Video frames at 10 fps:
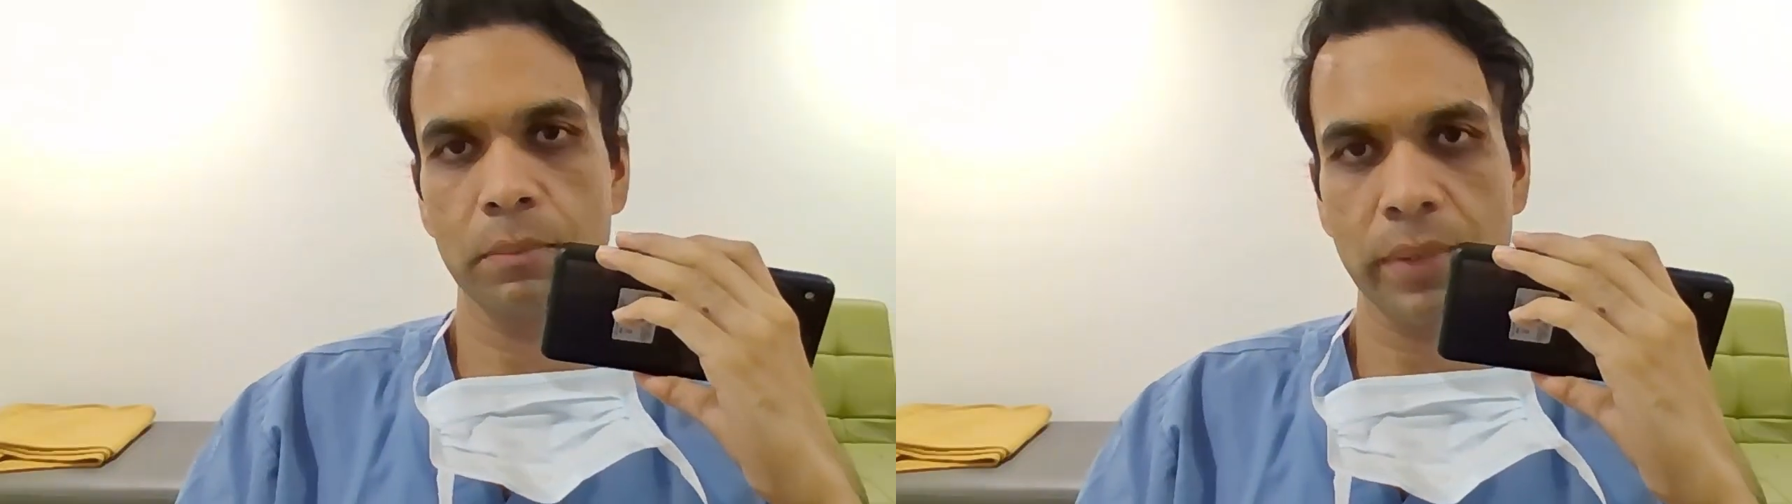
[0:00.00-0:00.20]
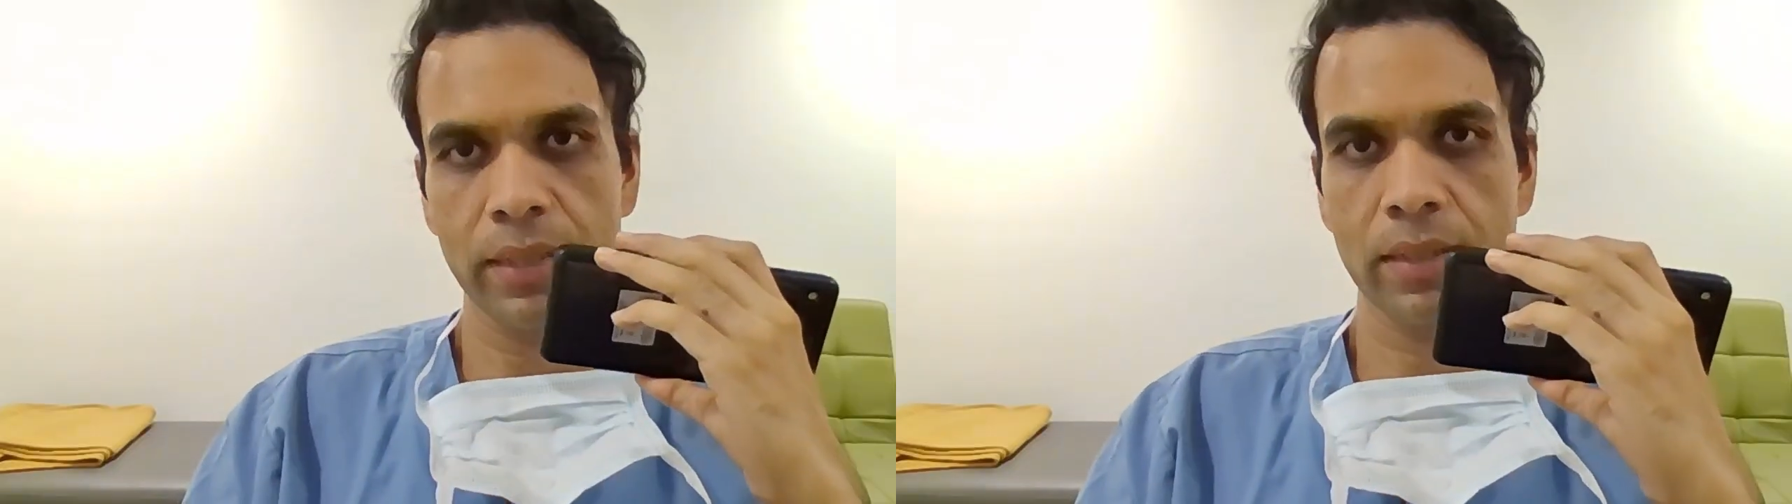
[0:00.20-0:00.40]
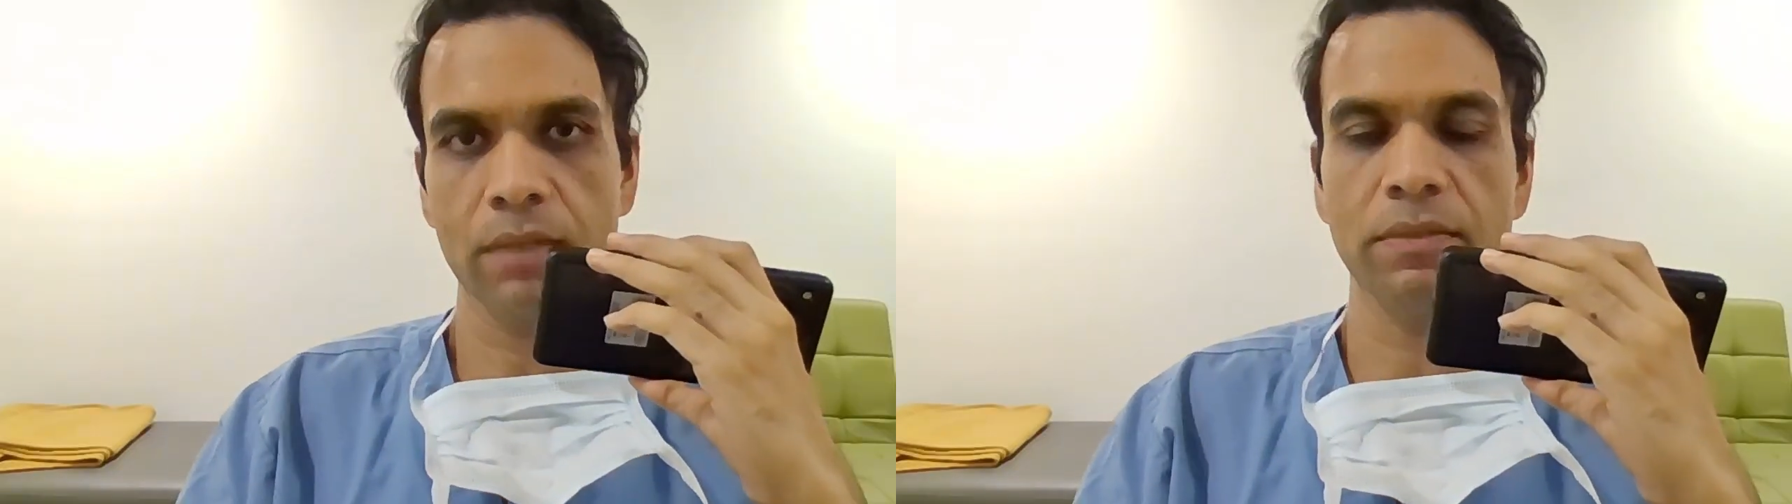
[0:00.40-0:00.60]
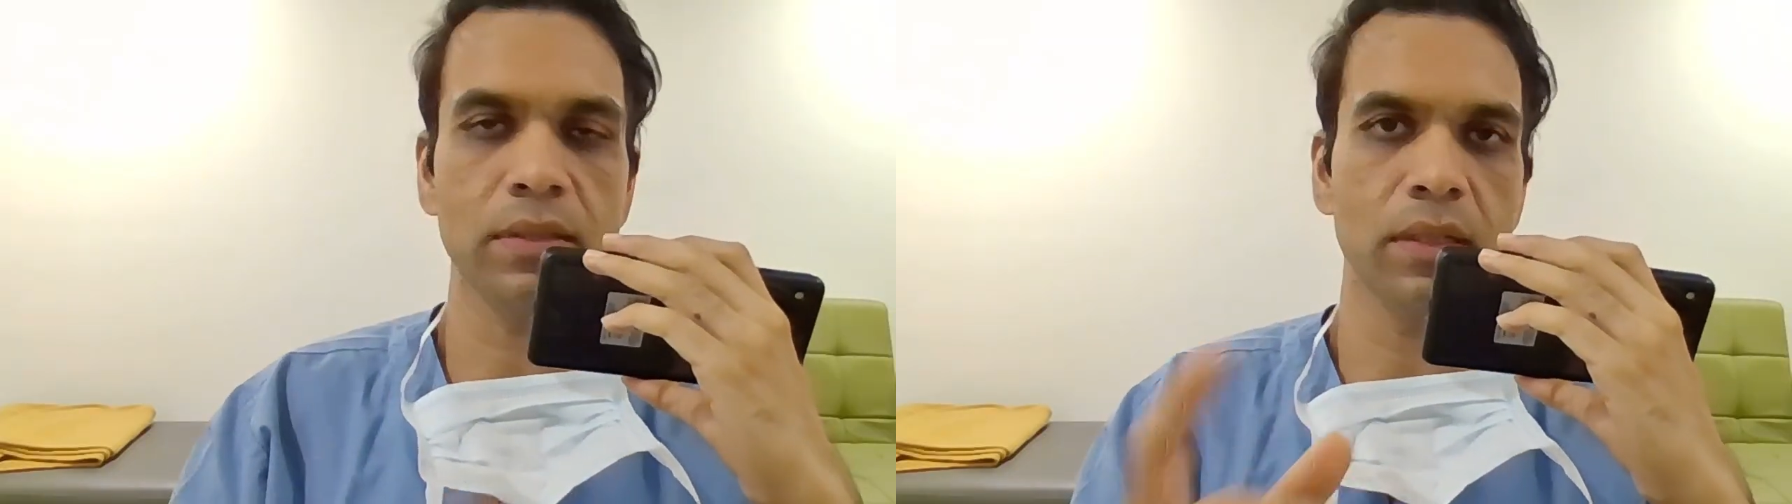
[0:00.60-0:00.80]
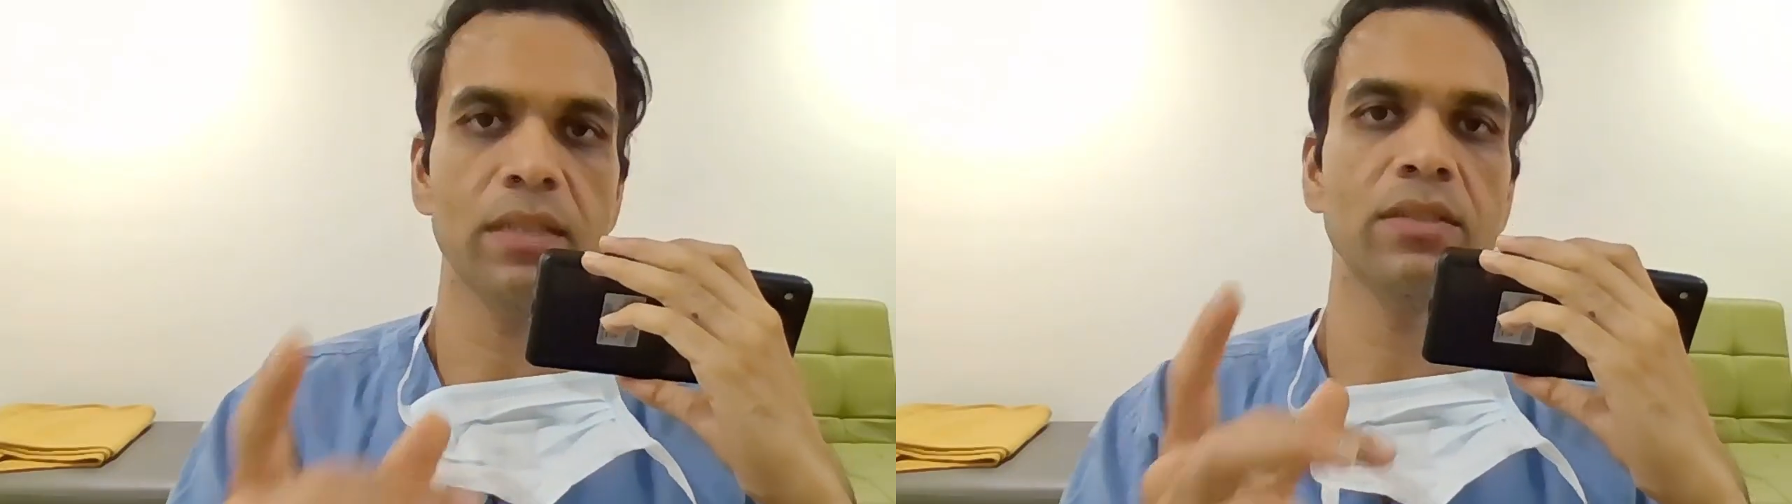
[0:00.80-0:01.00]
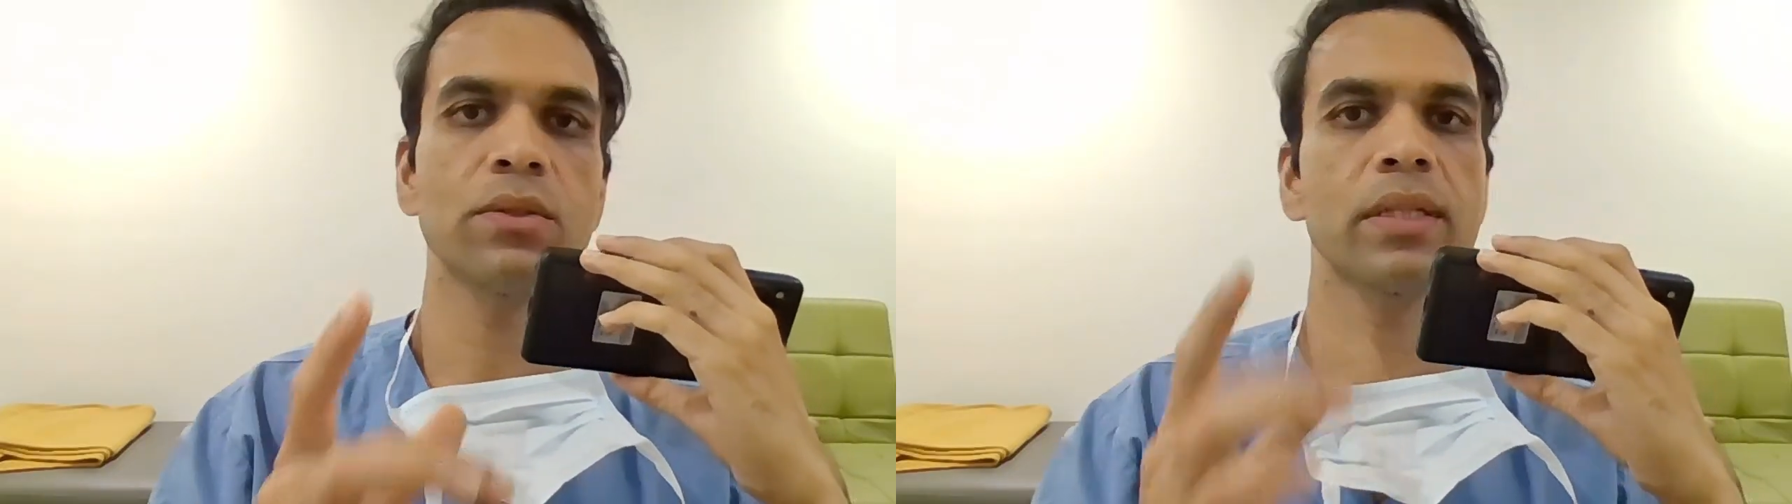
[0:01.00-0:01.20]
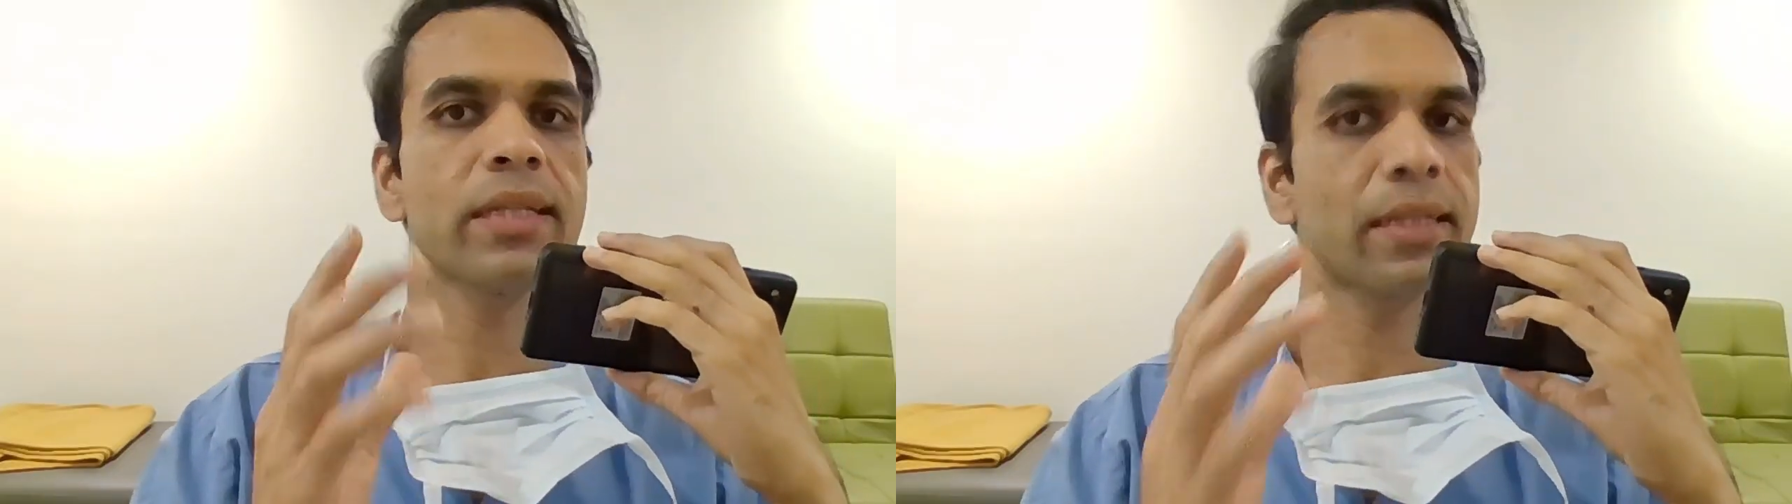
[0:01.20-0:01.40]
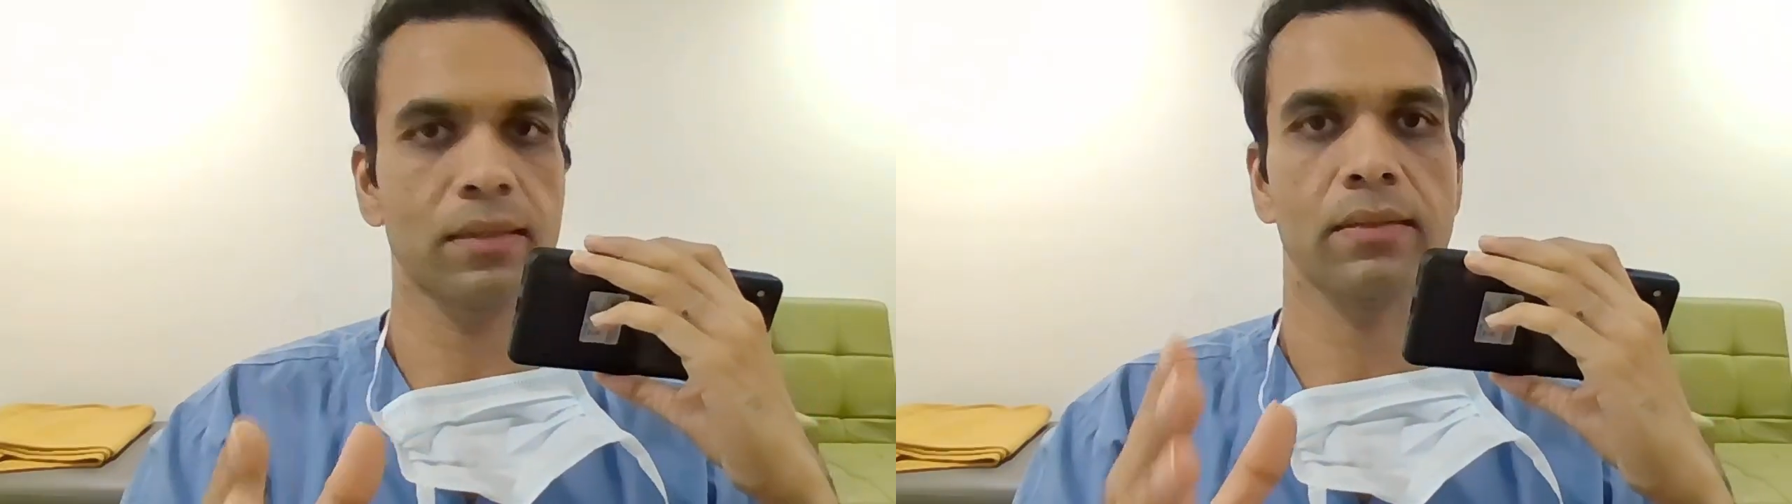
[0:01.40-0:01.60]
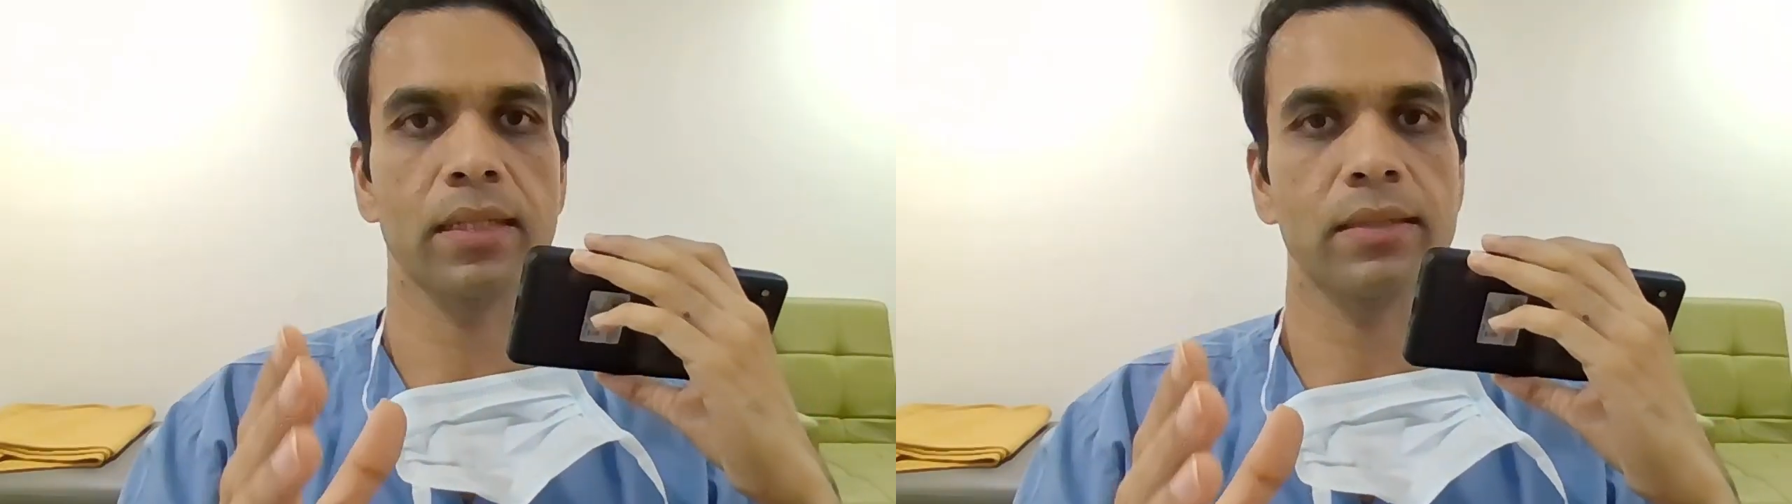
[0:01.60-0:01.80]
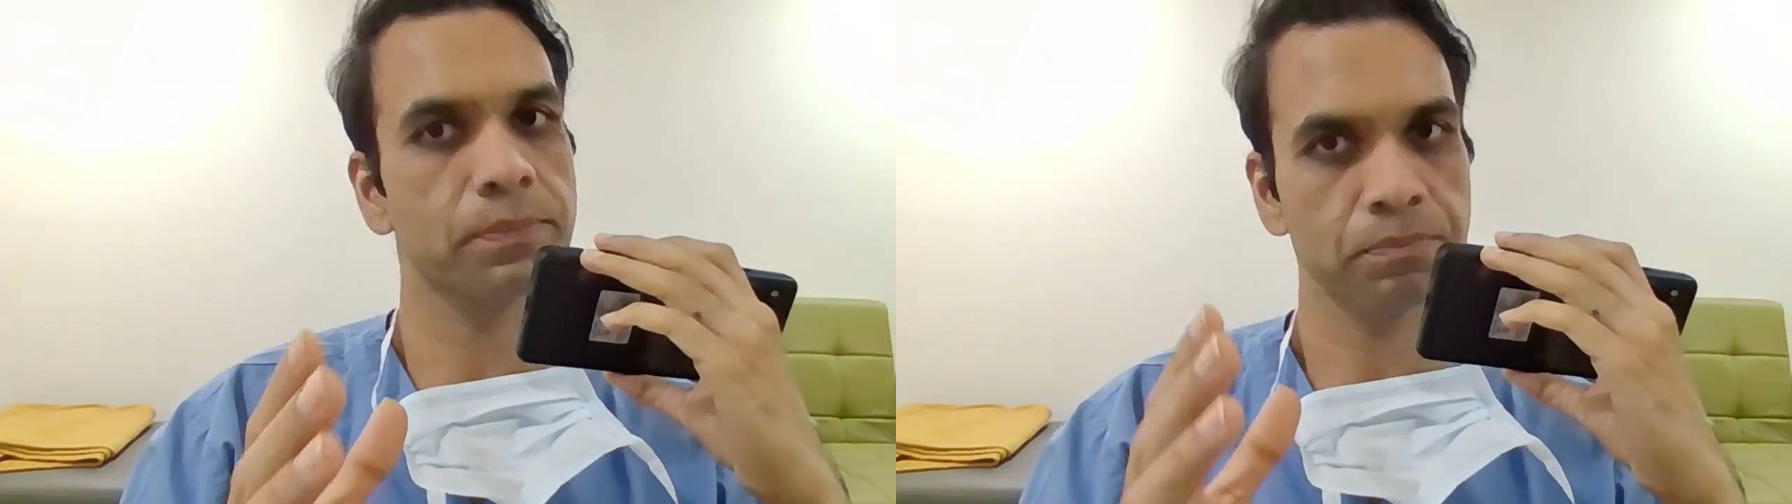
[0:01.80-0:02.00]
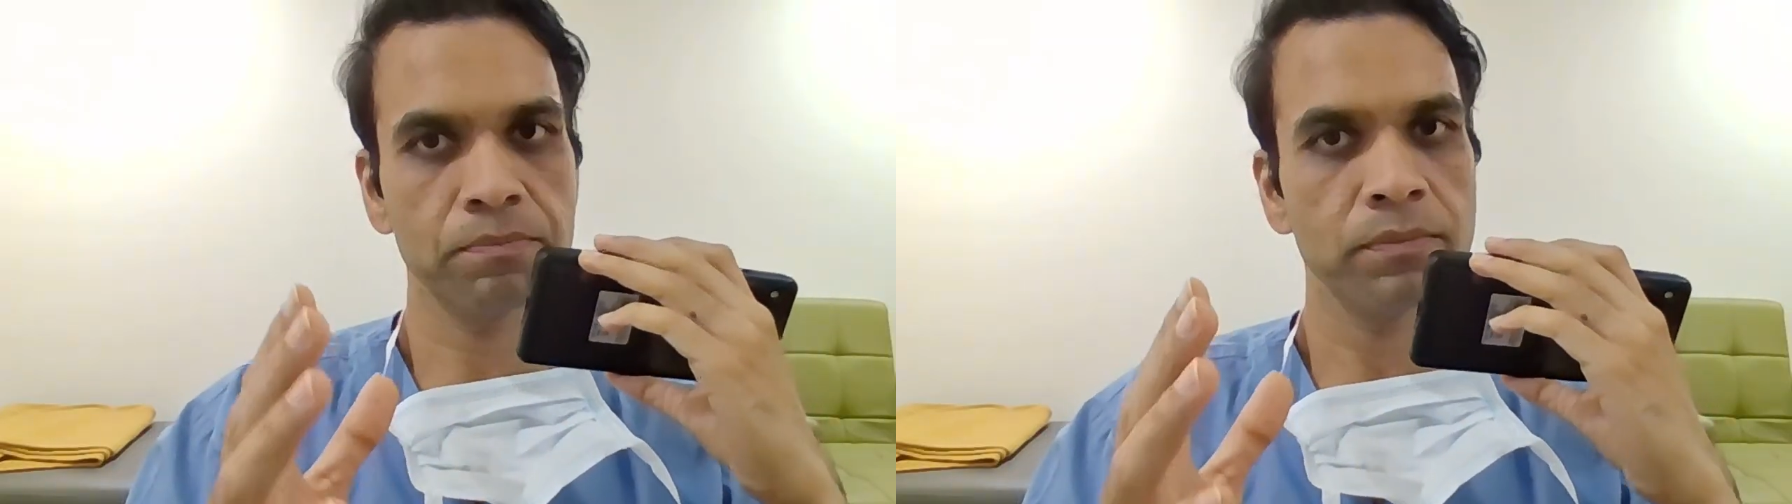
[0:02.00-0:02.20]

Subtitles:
BDNF is released during exercise.